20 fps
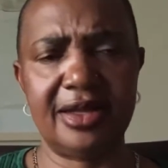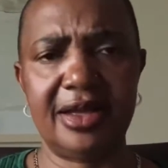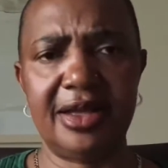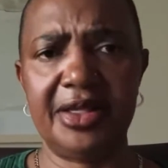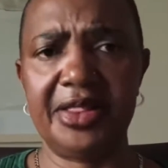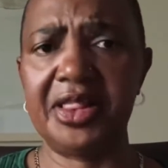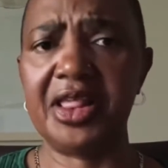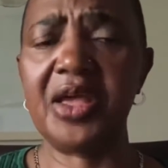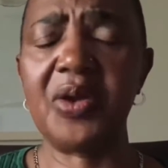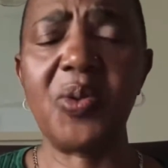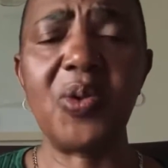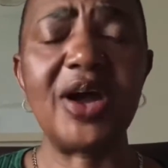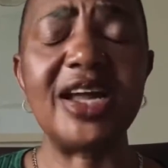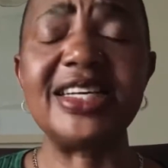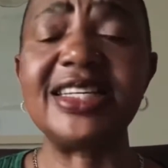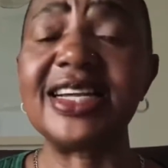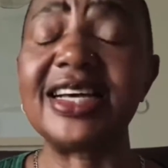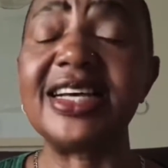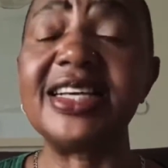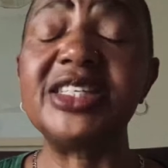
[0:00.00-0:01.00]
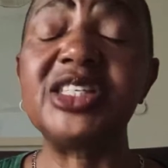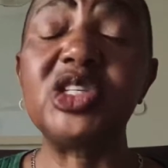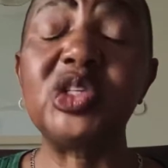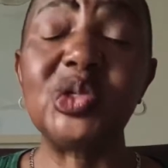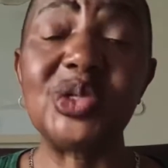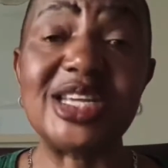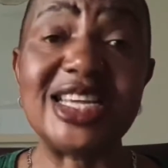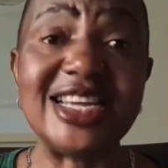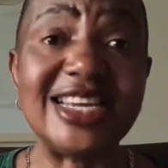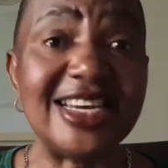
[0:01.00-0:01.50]
They want us
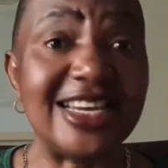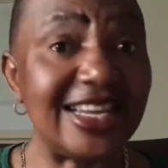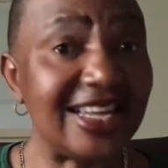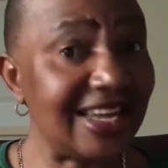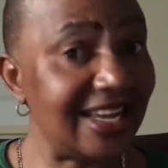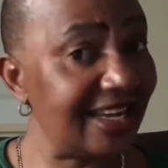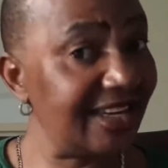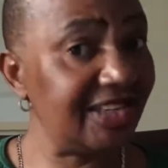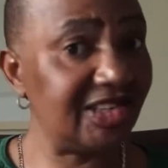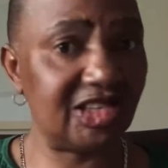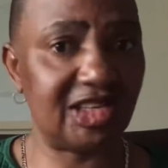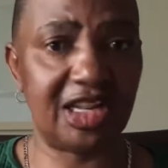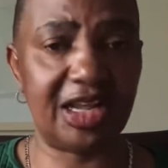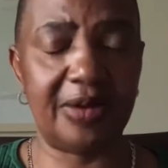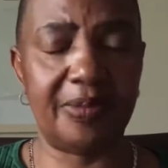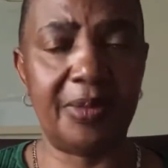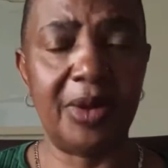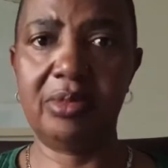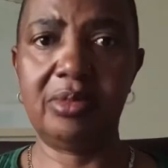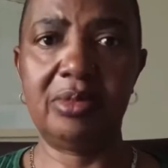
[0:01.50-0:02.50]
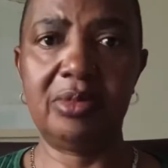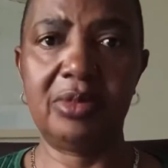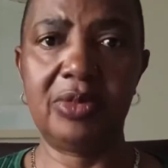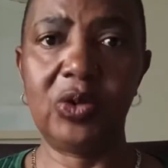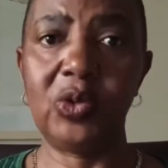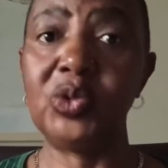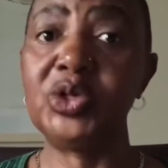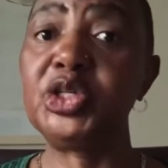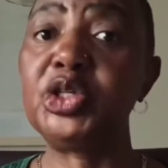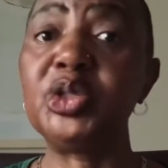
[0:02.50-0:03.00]
to engage them.
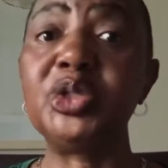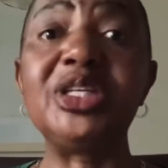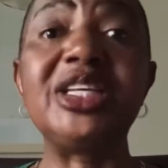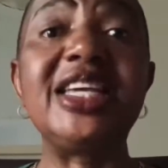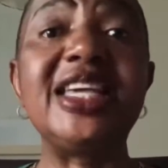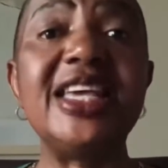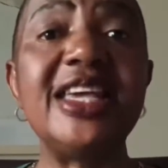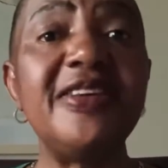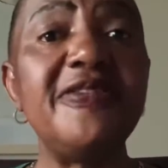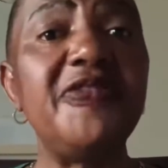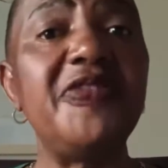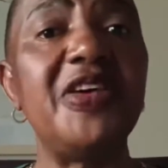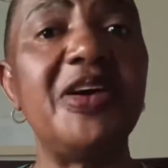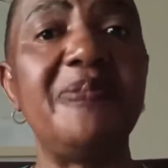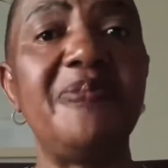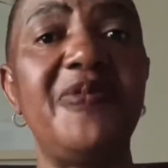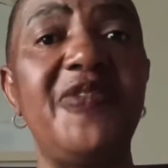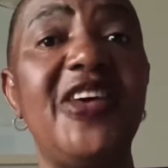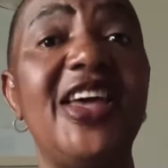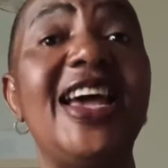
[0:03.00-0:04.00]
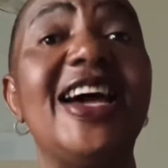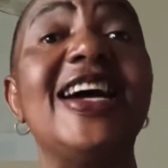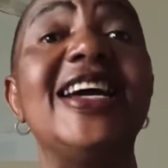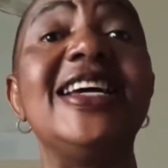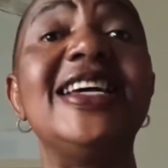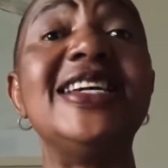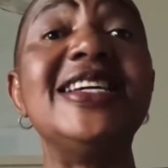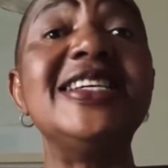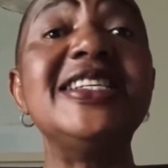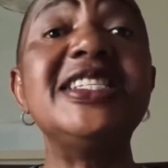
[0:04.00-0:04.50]
We should give them their
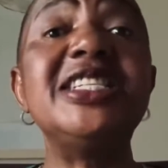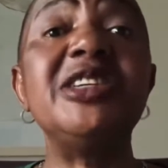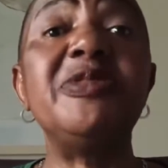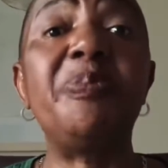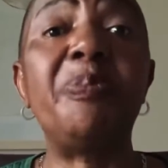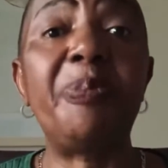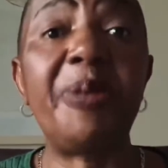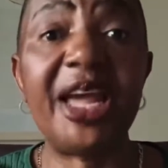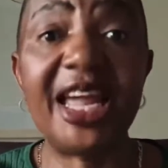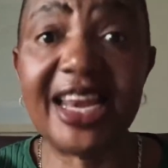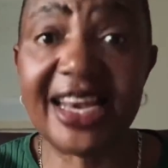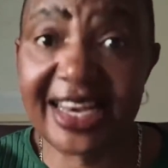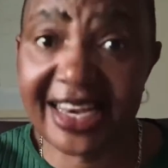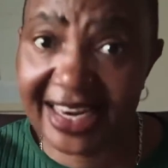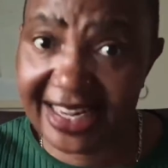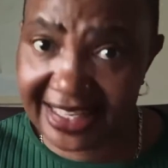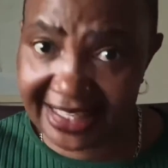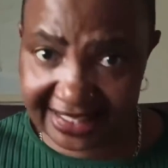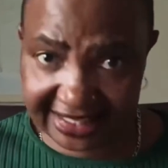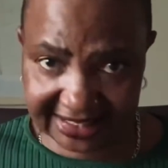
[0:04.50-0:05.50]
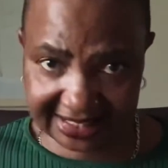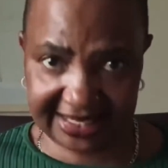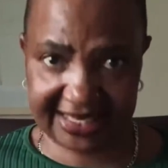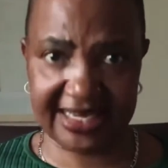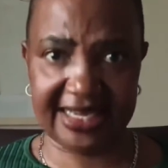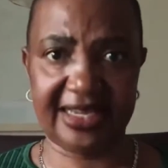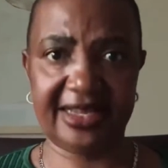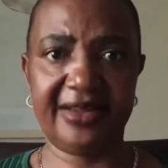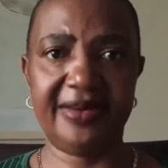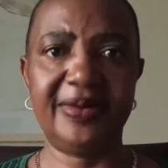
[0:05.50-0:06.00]
independence
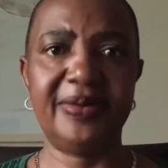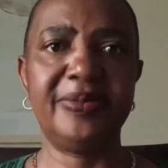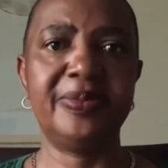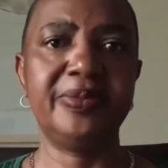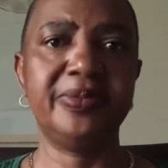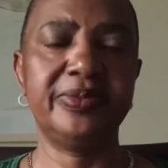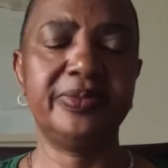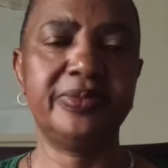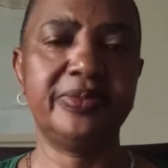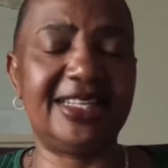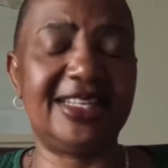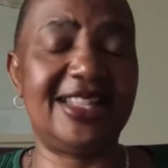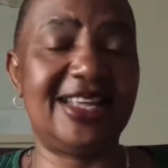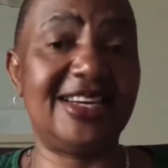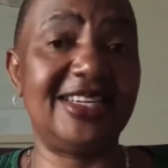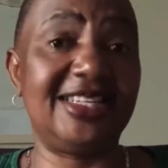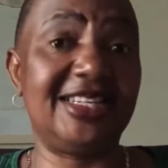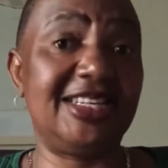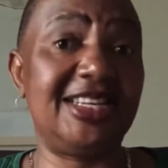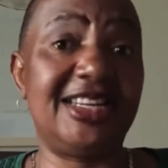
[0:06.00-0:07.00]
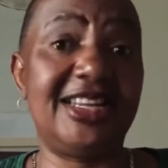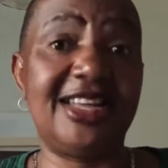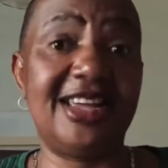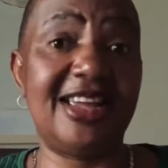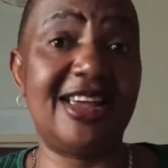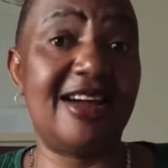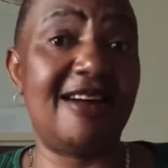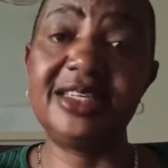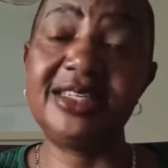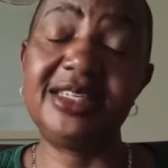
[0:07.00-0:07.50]
that
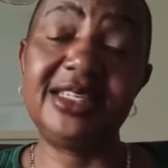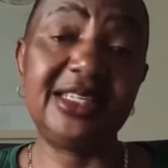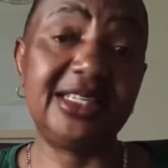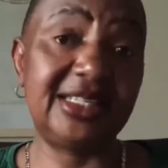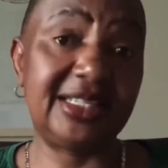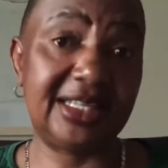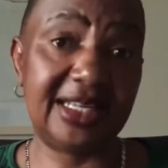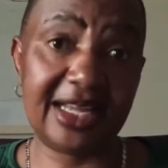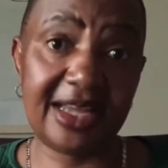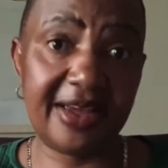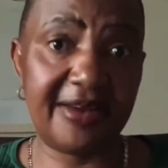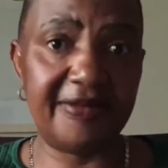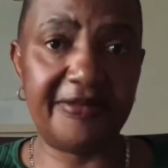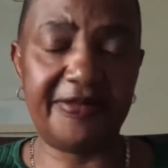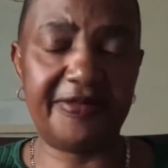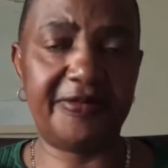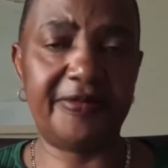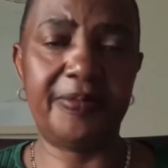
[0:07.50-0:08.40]
they deserve.